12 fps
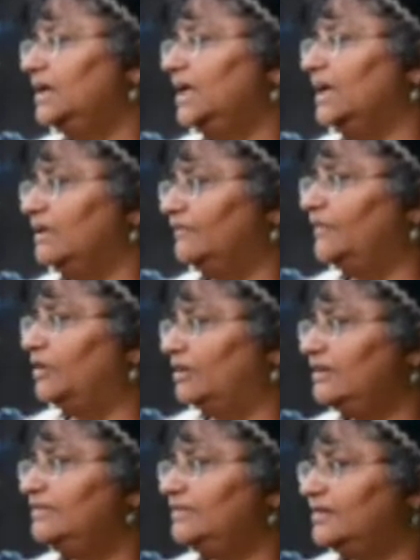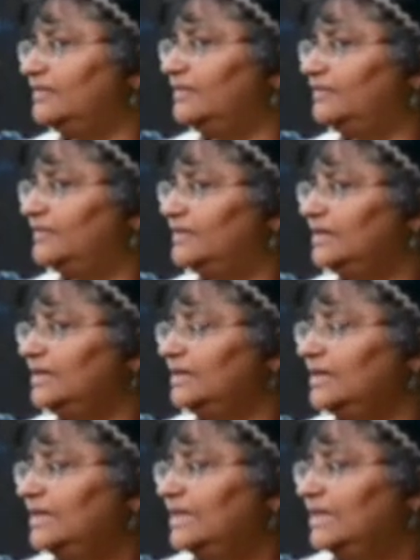in the forests of
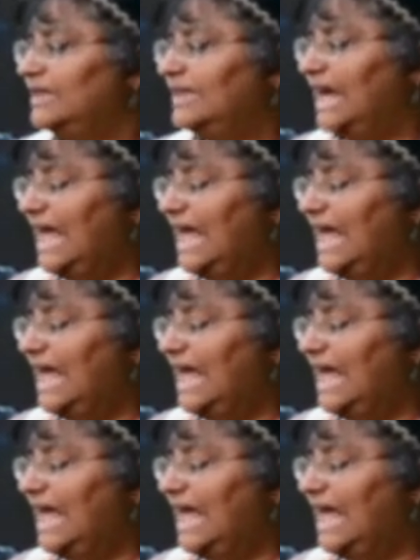the